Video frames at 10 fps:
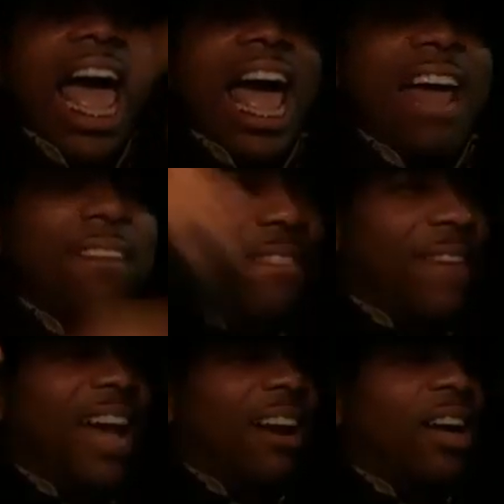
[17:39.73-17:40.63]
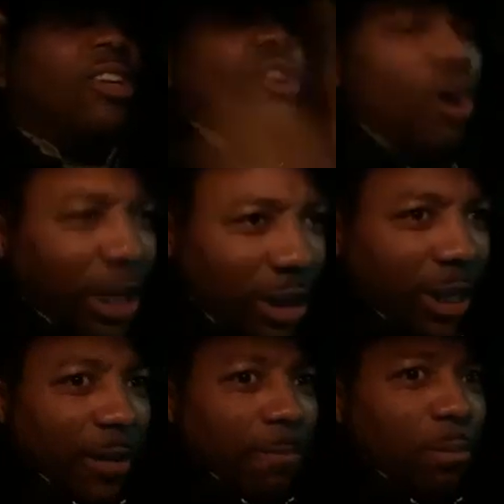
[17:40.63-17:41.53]
and that
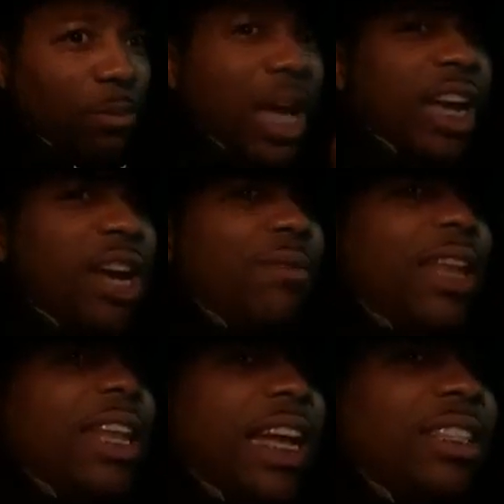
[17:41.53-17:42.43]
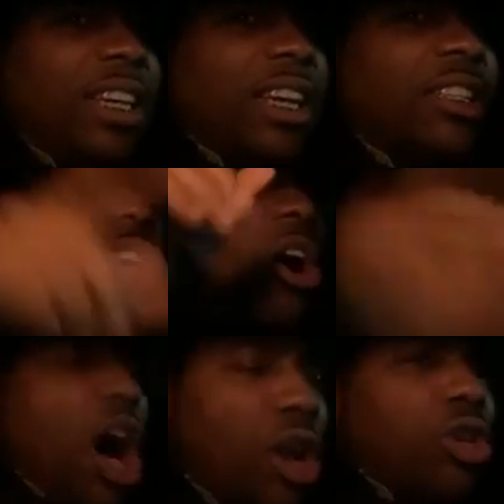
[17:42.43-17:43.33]
anointing that he releases
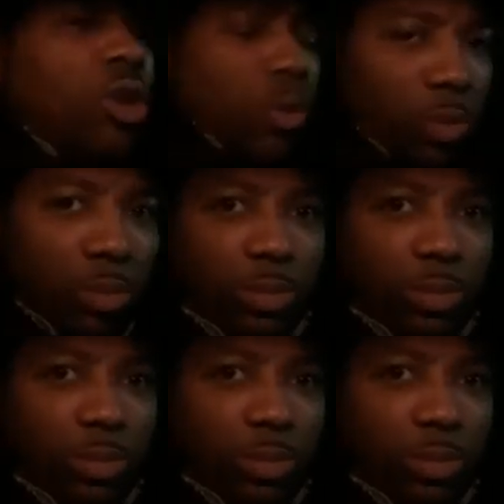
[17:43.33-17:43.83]
on you